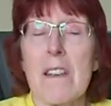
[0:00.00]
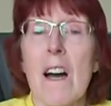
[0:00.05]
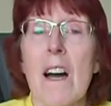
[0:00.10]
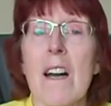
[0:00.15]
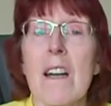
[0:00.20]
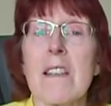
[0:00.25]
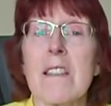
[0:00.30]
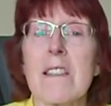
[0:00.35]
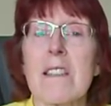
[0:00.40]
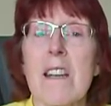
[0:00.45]

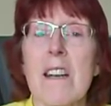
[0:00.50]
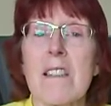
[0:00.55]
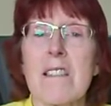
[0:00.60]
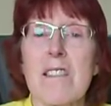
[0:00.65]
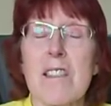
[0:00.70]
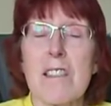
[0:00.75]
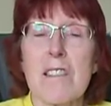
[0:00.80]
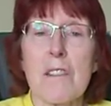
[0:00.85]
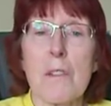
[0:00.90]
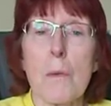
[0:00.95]
and I
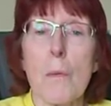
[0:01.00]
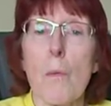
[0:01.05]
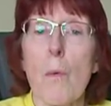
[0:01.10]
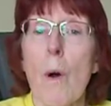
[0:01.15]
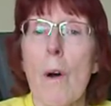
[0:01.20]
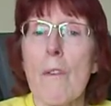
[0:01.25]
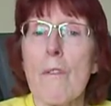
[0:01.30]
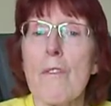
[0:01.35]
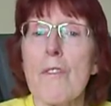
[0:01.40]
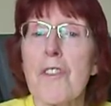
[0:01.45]
didn't
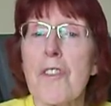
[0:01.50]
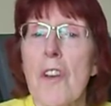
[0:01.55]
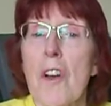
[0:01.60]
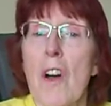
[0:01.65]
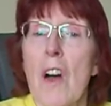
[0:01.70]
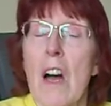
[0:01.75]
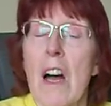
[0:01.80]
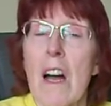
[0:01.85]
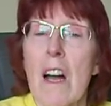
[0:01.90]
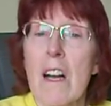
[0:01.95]
want
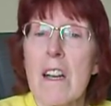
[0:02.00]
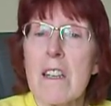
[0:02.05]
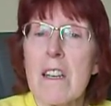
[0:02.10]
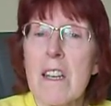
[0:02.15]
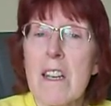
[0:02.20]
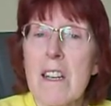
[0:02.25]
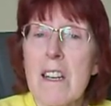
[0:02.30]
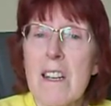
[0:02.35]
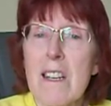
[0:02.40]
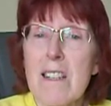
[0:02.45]

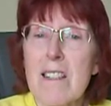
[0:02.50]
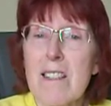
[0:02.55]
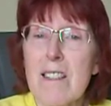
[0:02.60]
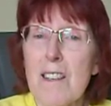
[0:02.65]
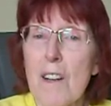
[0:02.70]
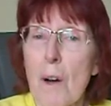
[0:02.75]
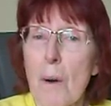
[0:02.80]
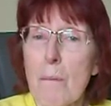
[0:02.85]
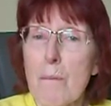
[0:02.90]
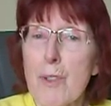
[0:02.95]
any
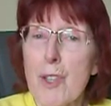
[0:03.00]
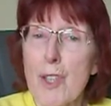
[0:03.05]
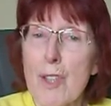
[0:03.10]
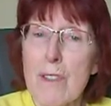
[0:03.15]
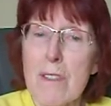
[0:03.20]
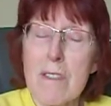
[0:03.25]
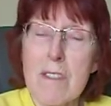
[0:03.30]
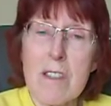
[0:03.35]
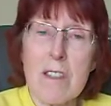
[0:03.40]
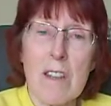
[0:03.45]
easy
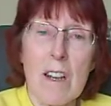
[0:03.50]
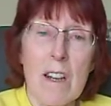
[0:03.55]
options.